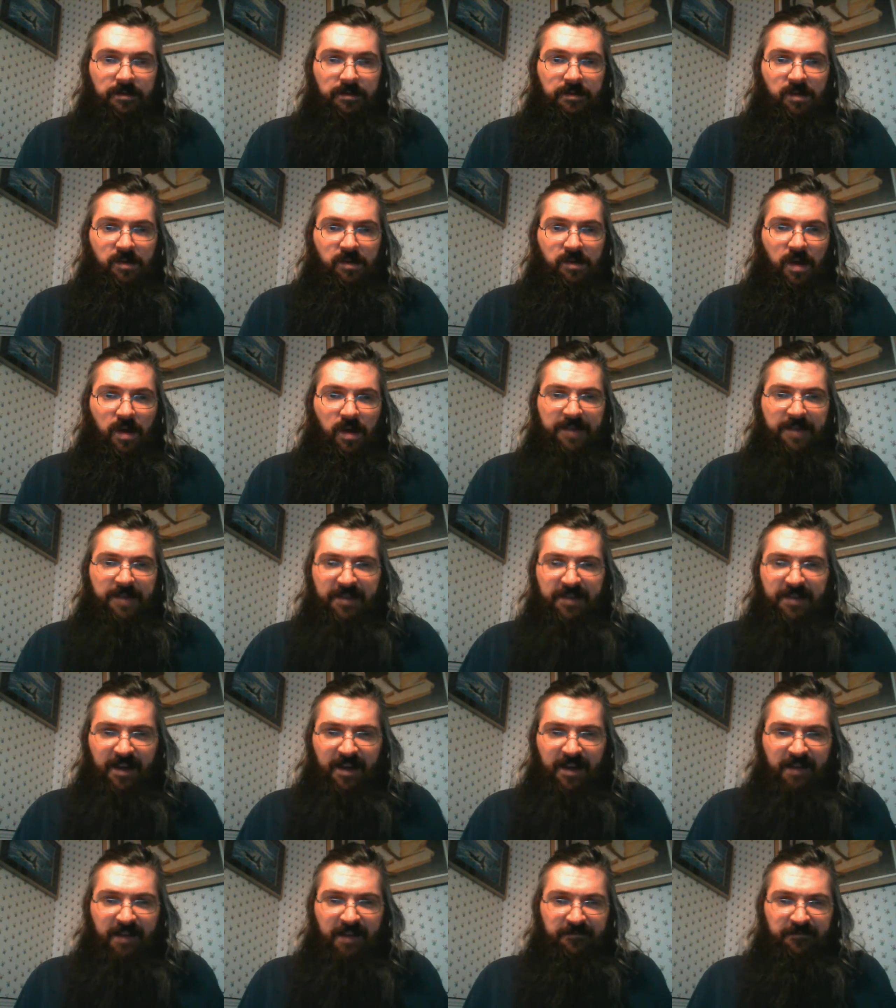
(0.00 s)
So I
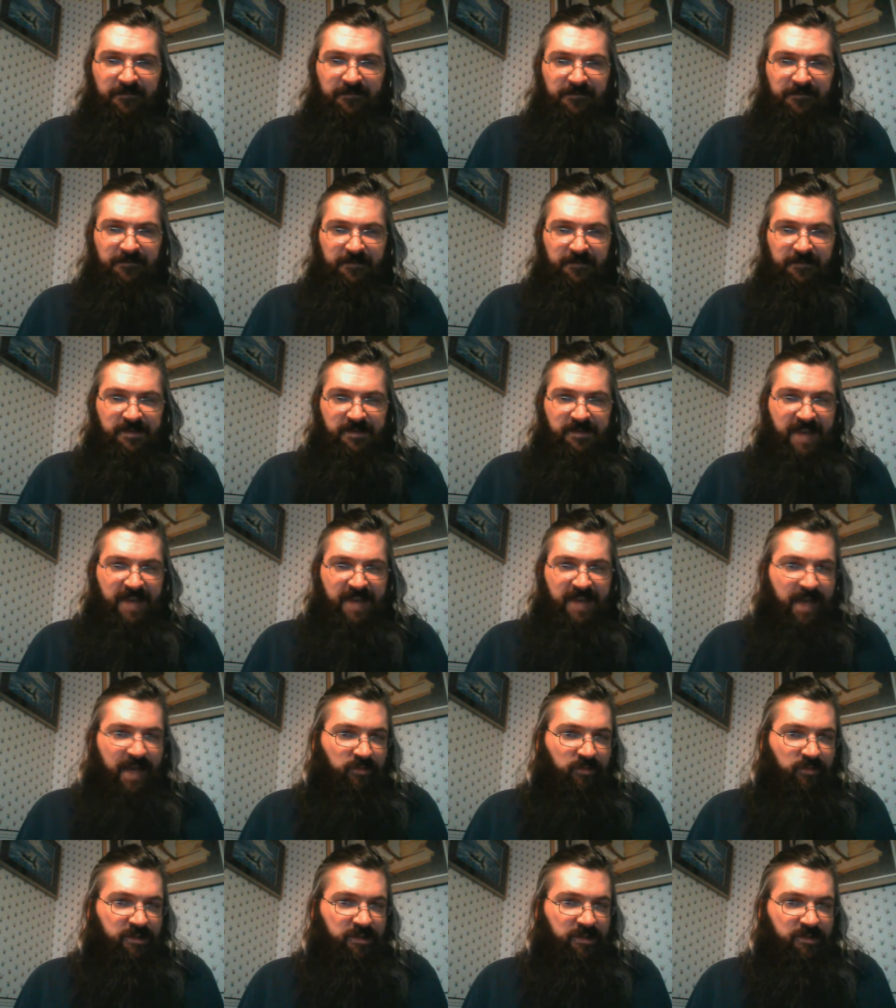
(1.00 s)
think I've
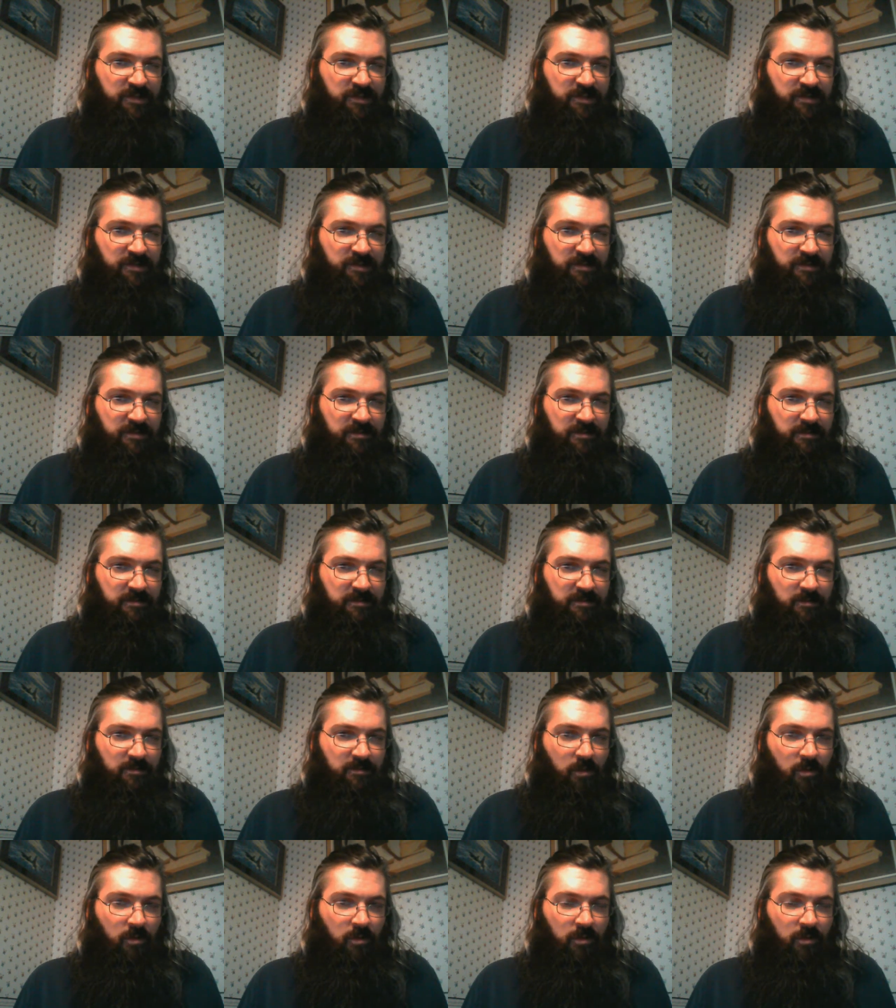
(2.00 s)
established,
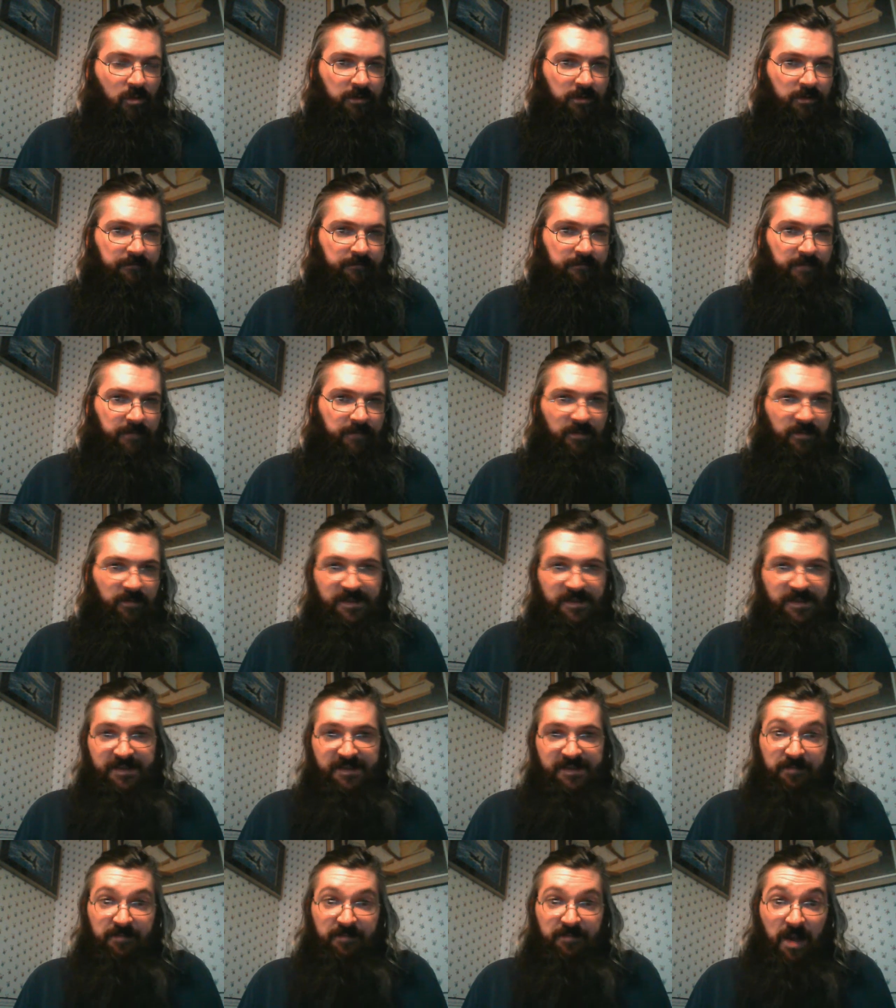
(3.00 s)
or at
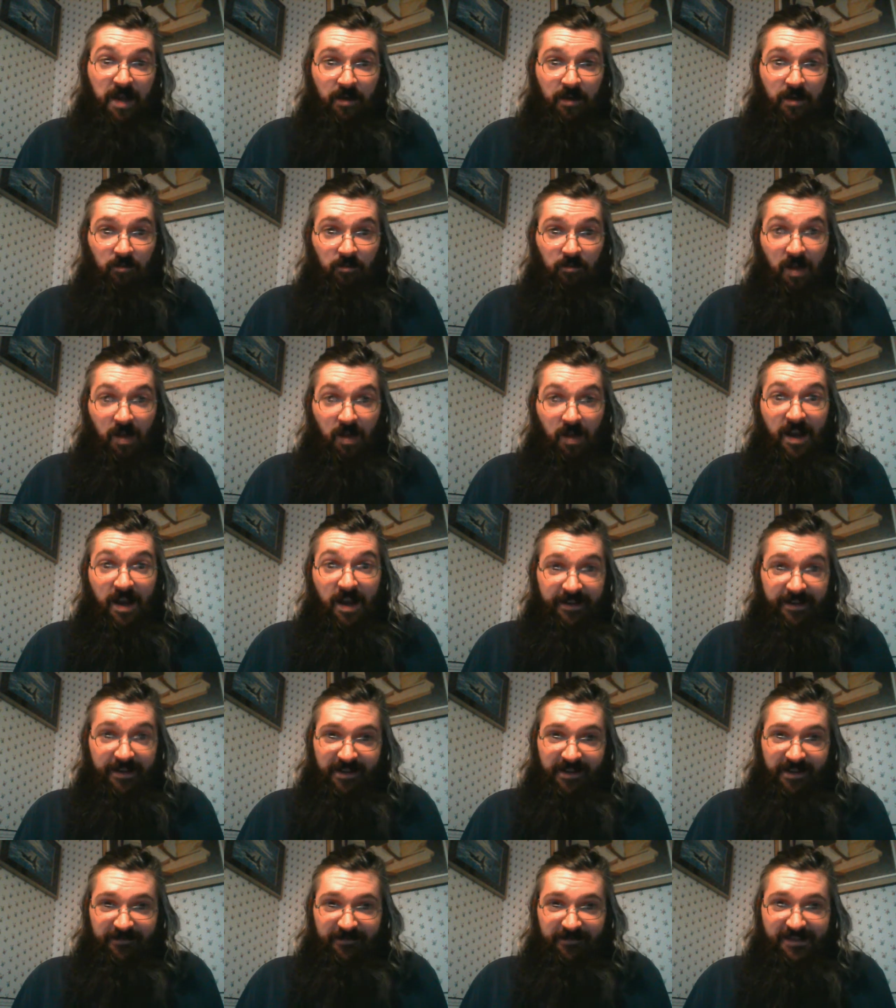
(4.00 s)
least in my own
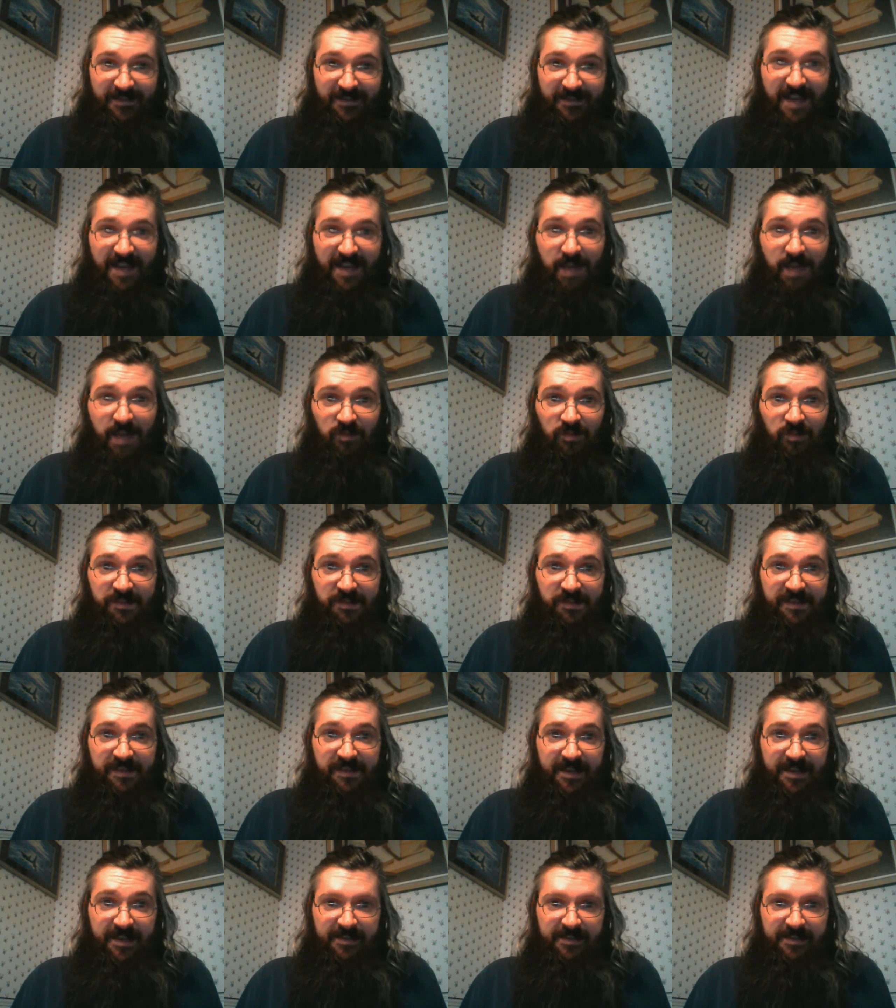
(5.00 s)
mind, I've established
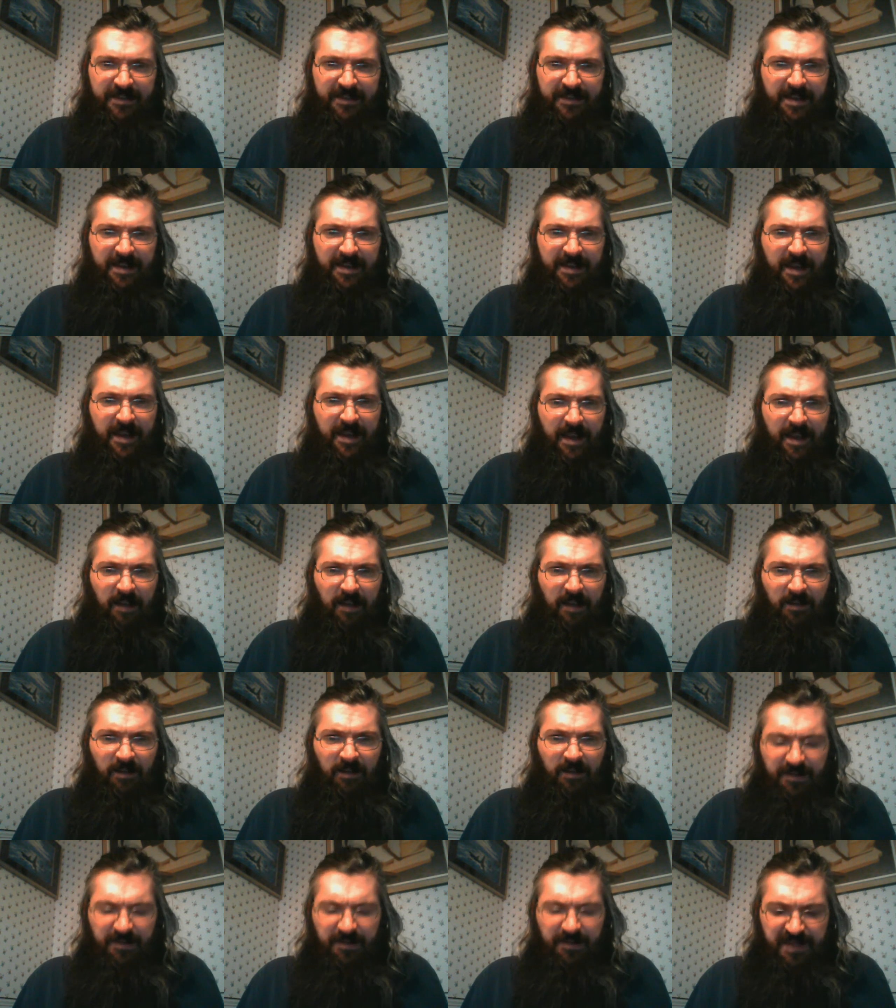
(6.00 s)
that
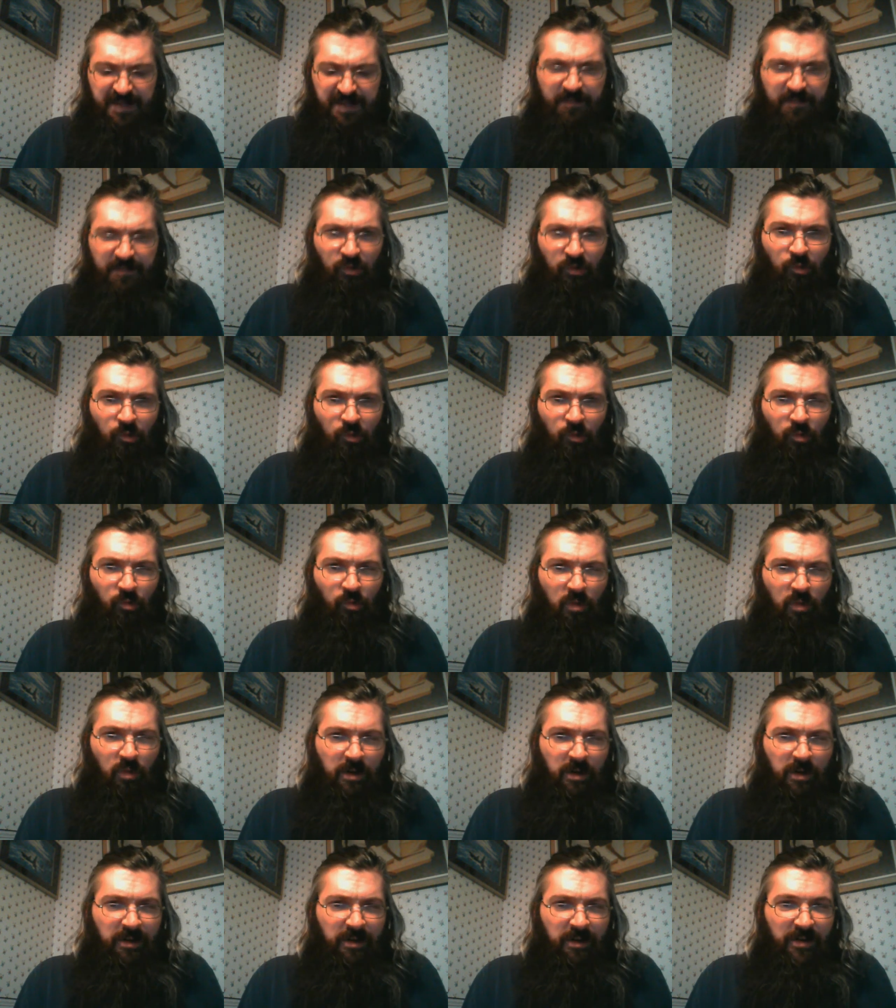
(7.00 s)
a lot of the people who
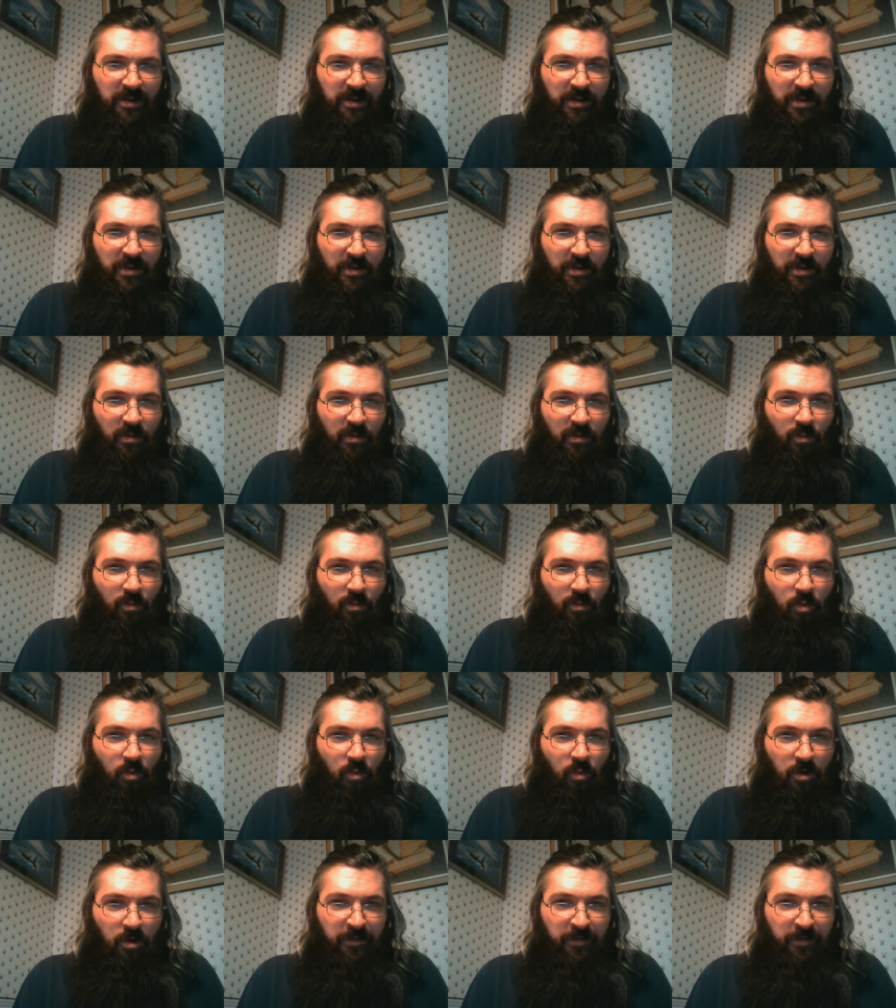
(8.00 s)

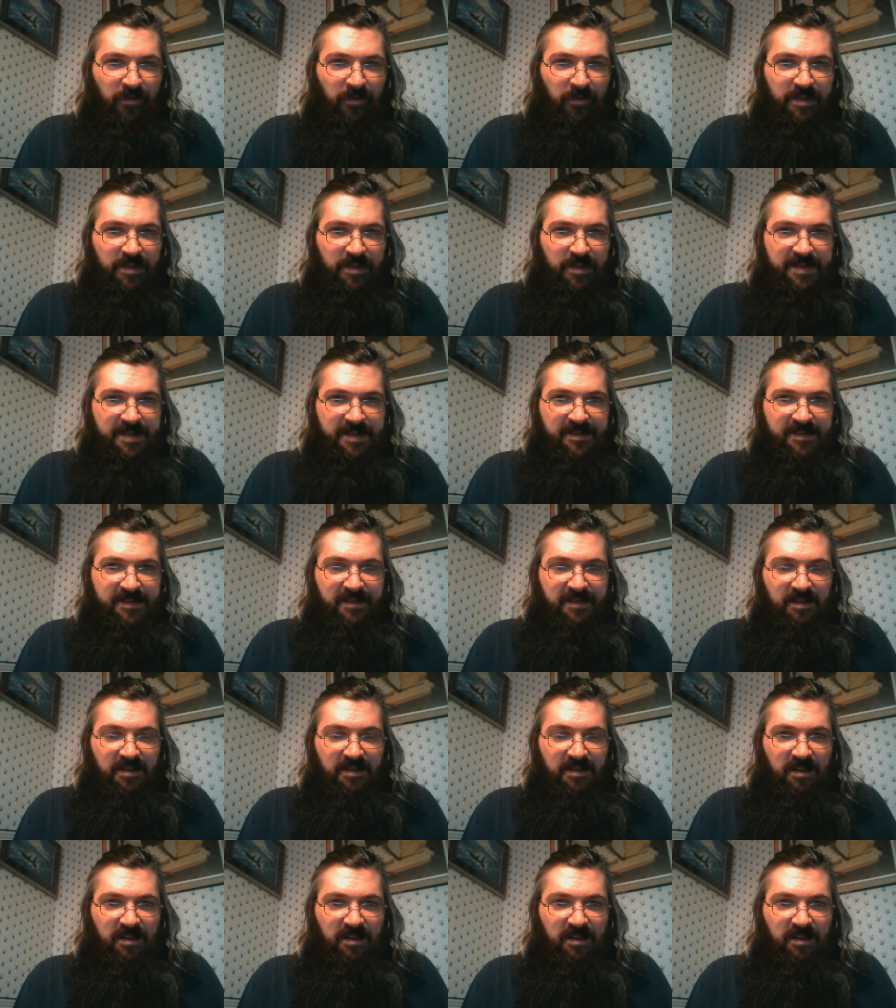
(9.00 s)
work for these